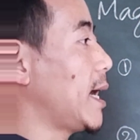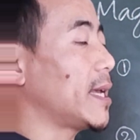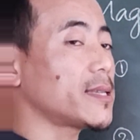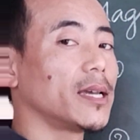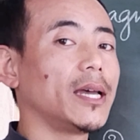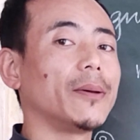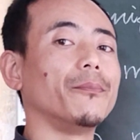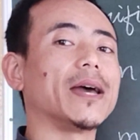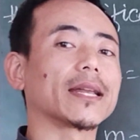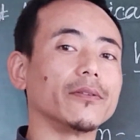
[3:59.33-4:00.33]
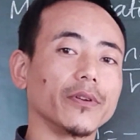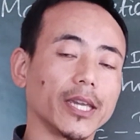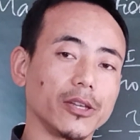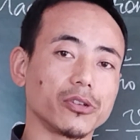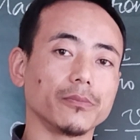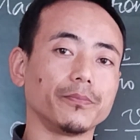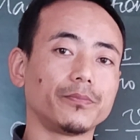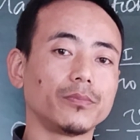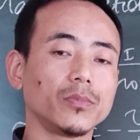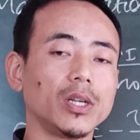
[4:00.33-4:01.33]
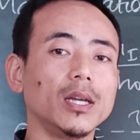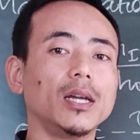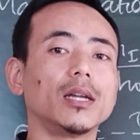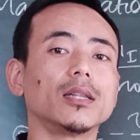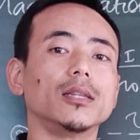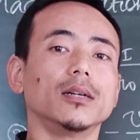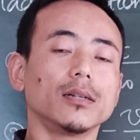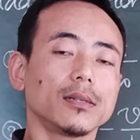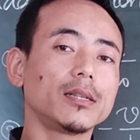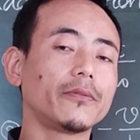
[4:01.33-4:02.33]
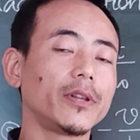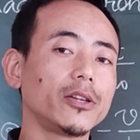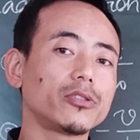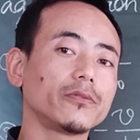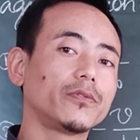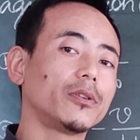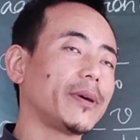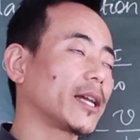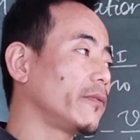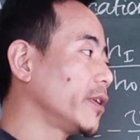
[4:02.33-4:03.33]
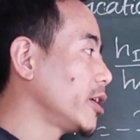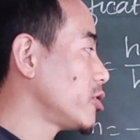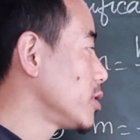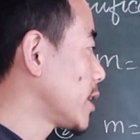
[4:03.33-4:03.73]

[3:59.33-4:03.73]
as magnification. The other definition for magnification